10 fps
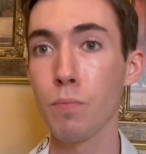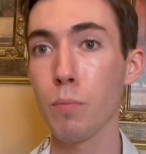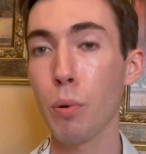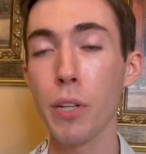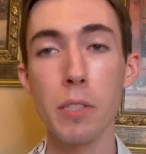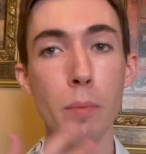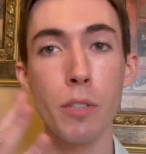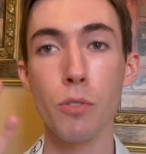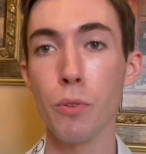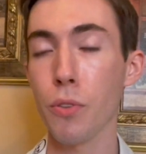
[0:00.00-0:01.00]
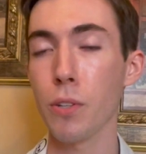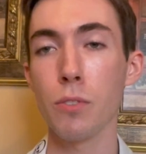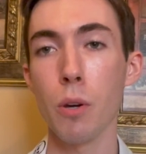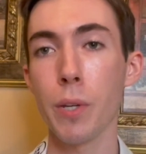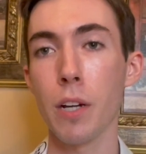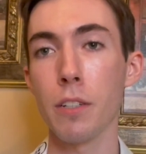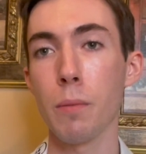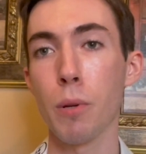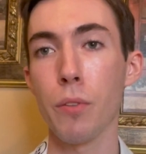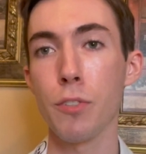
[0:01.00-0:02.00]
placements or things going on in a
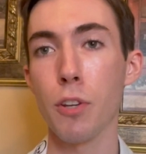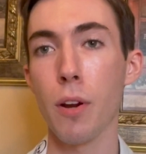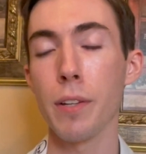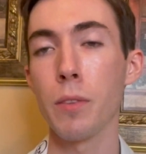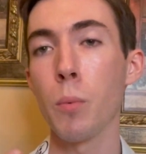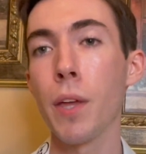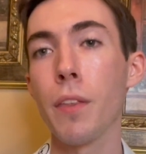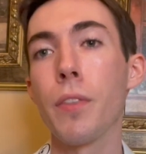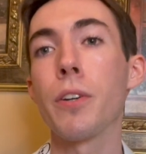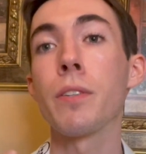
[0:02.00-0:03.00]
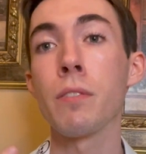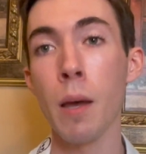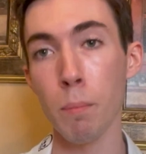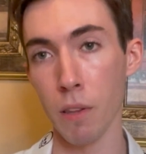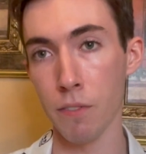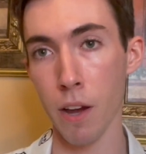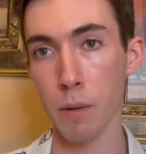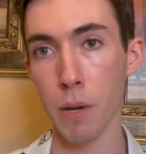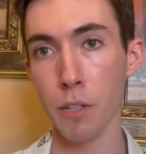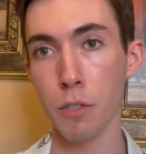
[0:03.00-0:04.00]
birth chart, and the way that they're exemplified
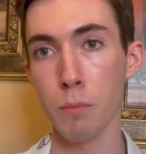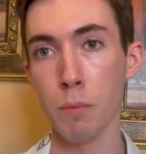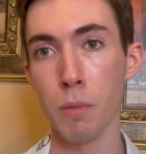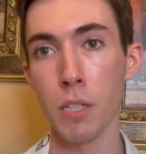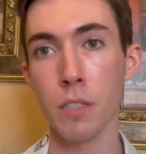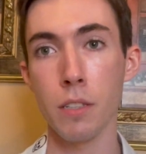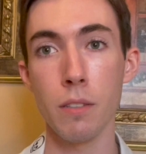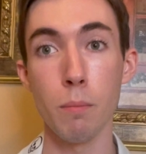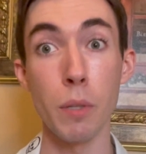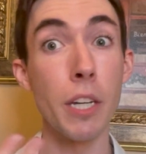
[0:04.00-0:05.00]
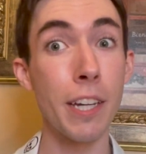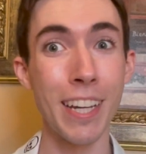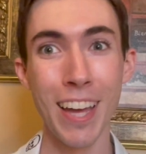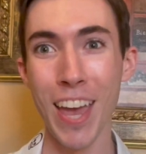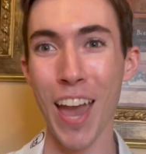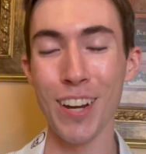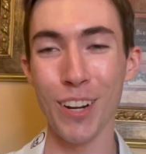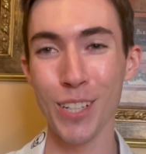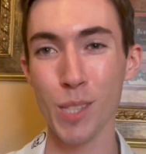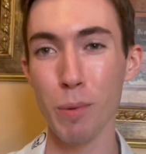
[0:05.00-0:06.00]
by a human being and
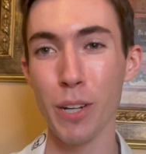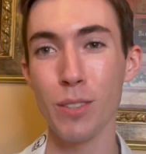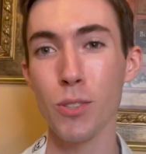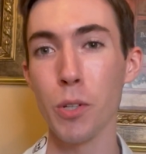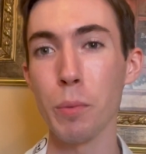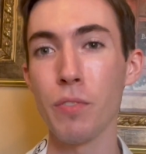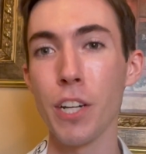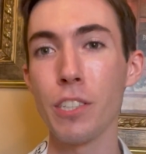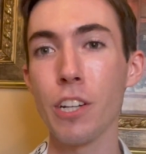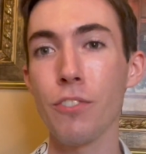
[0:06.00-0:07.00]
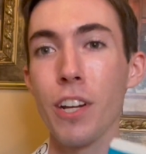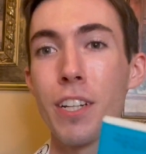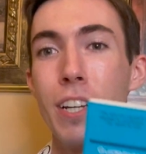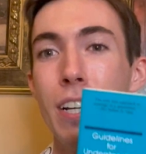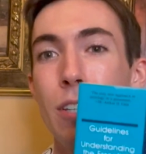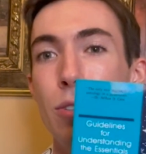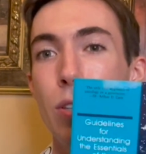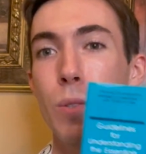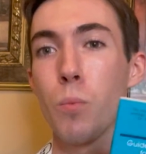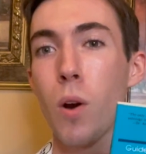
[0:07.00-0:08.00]
our experience is going to be very different. So
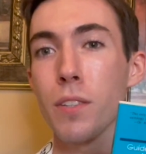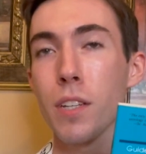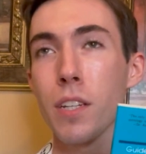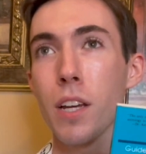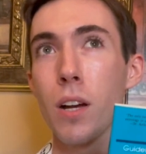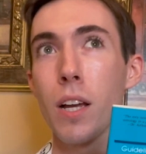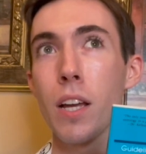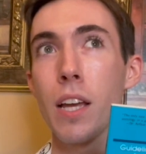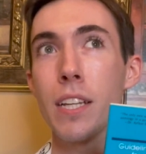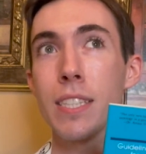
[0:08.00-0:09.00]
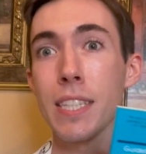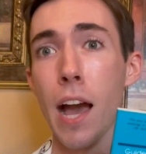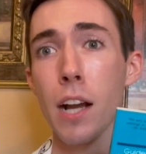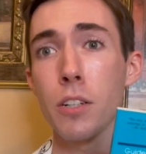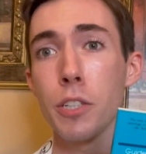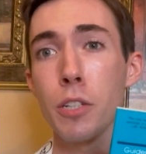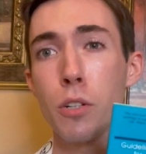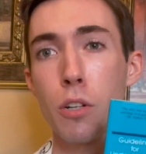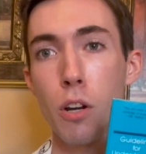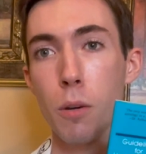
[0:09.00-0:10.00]
this wasn't exactly
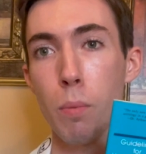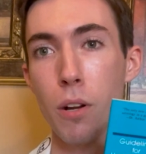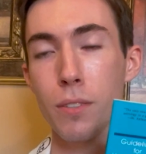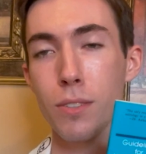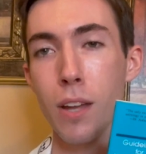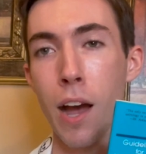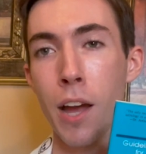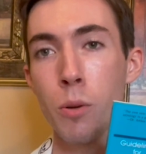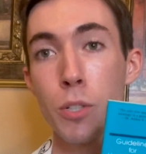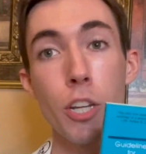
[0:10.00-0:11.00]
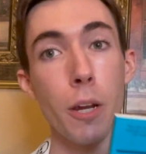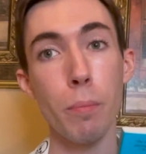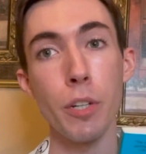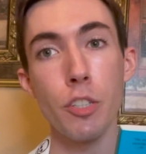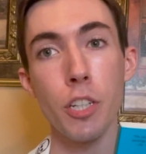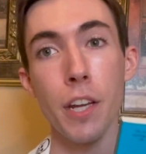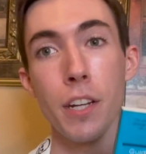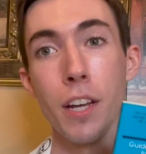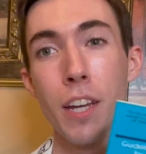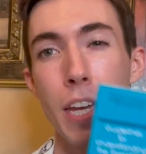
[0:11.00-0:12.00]
cookbook style, which I
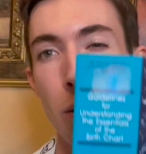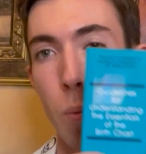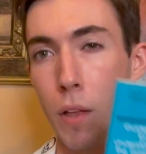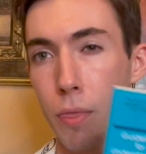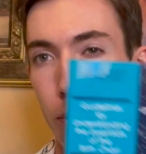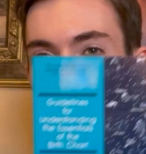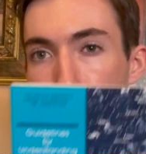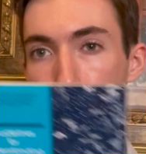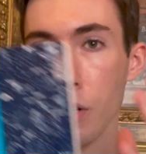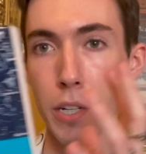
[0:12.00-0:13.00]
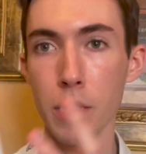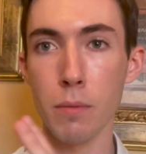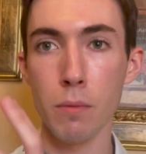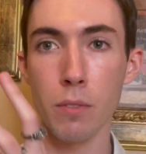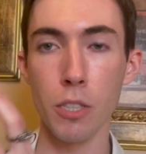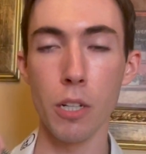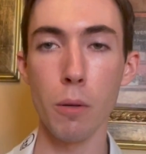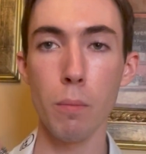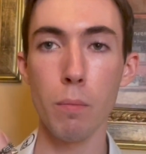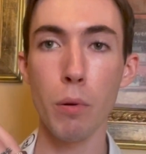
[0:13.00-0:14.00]
appreciate. It went through certain, you
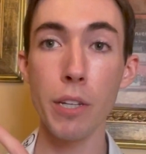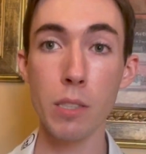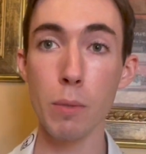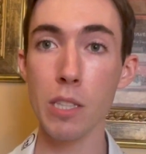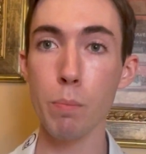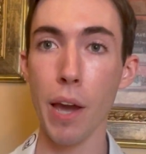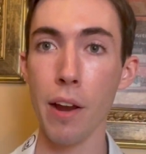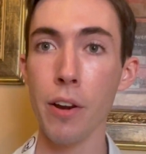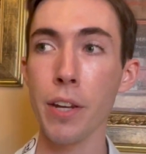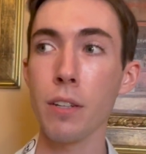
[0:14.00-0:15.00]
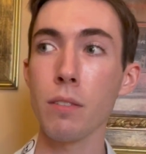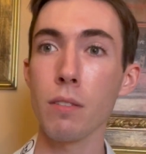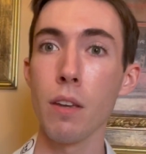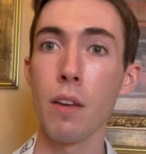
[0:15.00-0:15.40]
know, placements, pairings,